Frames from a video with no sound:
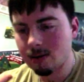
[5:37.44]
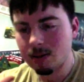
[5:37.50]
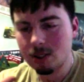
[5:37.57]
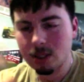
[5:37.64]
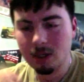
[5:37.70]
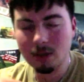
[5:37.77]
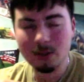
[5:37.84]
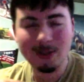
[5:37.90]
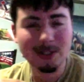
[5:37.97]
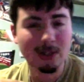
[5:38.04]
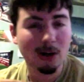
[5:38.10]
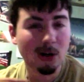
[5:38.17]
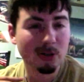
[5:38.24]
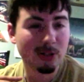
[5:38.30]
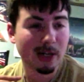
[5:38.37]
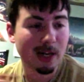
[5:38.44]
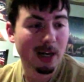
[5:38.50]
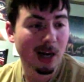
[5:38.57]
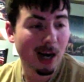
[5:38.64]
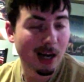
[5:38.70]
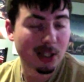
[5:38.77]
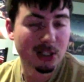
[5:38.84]
she also has an alternate
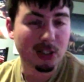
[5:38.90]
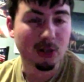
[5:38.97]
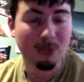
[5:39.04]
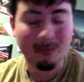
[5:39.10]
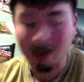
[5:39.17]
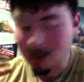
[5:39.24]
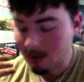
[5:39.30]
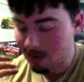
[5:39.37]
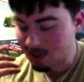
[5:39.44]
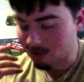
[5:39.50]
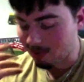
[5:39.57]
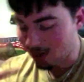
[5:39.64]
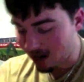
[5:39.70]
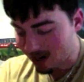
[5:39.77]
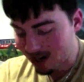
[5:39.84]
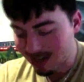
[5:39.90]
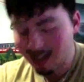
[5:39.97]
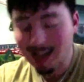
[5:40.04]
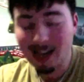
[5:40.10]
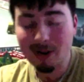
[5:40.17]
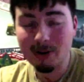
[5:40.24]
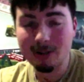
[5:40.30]
costume, which I'm not going
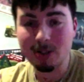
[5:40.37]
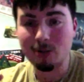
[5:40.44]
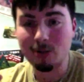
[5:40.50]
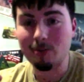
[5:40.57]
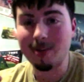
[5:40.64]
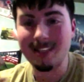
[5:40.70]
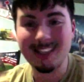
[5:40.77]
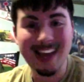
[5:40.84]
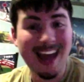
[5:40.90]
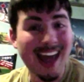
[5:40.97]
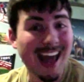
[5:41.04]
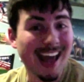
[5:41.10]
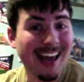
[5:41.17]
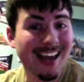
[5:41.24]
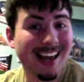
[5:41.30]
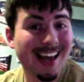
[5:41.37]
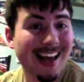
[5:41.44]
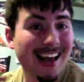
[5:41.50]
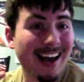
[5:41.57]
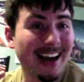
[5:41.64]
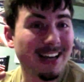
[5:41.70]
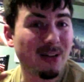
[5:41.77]
to get her into because A,
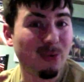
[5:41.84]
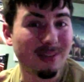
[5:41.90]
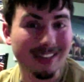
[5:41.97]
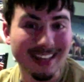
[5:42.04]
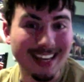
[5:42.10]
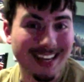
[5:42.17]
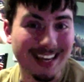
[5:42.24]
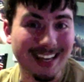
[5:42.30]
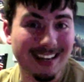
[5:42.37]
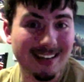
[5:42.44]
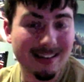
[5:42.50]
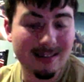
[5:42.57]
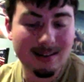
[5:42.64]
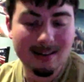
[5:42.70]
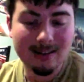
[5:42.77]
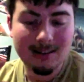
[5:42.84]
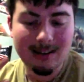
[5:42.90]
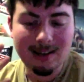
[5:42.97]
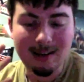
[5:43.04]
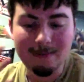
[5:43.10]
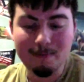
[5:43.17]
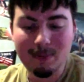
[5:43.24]
I don't like it,
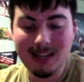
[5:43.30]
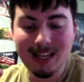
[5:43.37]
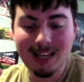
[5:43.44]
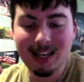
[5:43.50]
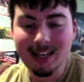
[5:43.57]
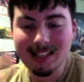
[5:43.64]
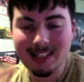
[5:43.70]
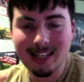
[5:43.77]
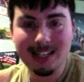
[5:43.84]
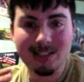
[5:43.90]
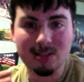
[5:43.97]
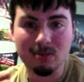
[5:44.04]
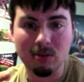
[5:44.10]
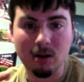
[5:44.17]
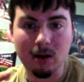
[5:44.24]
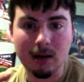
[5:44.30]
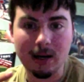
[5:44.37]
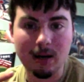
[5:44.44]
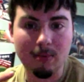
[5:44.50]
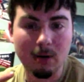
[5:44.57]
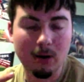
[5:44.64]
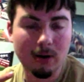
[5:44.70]
and B, it takes too long,
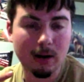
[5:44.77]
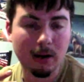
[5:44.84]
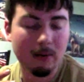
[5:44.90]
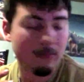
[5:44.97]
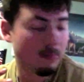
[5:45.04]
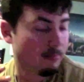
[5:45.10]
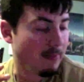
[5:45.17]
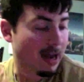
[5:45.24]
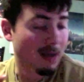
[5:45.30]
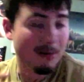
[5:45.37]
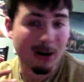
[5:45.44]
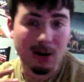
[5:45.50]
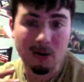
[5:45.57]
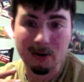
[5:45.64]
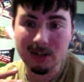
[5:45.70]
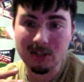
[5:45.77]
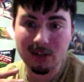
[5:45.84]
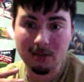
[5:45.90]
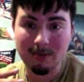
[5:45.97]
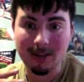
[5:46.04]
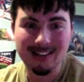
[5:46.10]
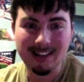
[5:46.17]
and Mega Man already took
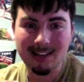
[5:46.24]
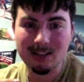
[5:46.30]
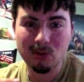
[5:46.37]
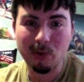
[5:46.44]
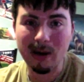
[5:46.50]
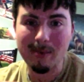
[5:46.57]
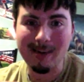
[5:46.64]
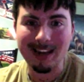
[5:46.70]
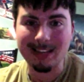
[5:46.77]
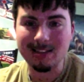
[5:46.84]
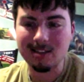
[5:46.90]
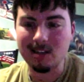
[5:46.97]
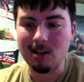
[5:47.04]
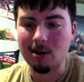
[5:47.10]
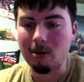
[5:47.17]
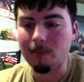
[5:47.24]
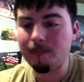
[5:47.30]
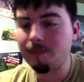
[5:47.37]
me like 20 minutes to do.